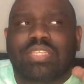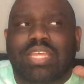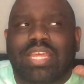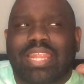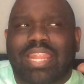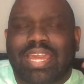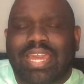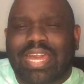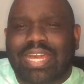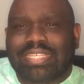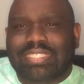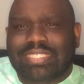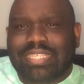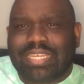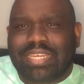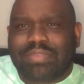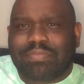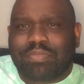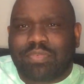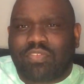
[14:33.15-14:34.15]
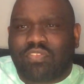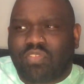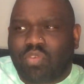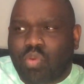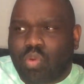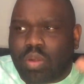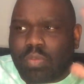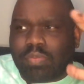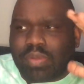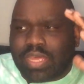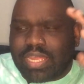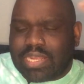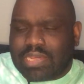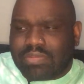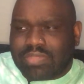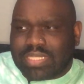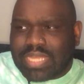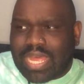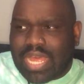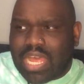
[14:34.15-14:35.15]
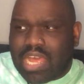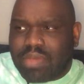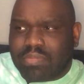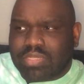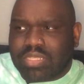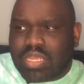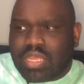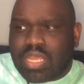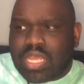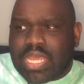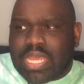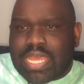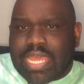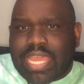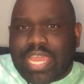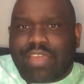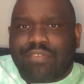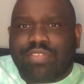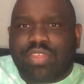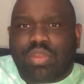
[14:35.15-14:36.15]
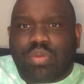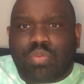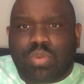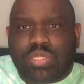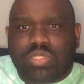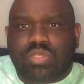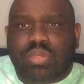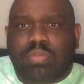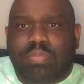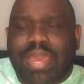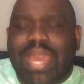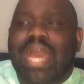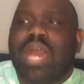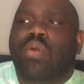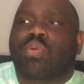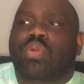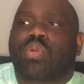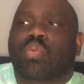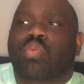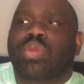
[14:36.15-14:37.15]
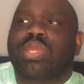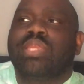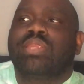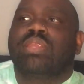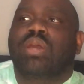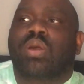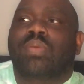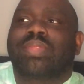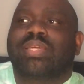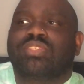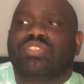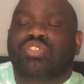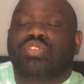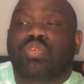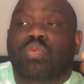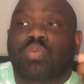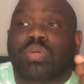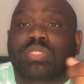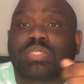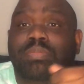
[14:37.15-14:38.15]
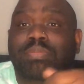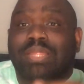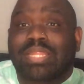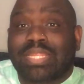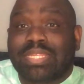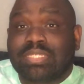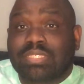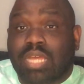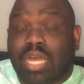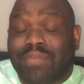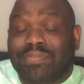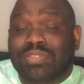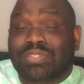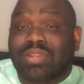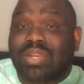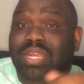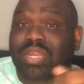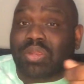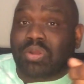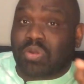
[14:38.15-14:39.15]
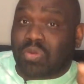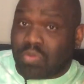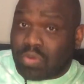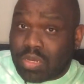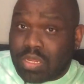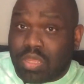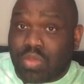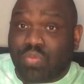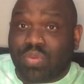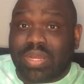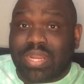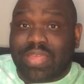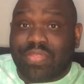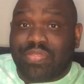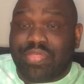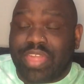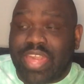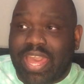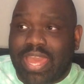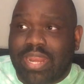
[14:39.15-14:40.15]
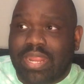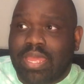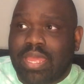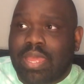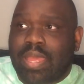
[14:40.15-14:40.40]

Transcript: like I said before, plenty of times in the original Power, we know that Juke was a police officer, a crooked one at that.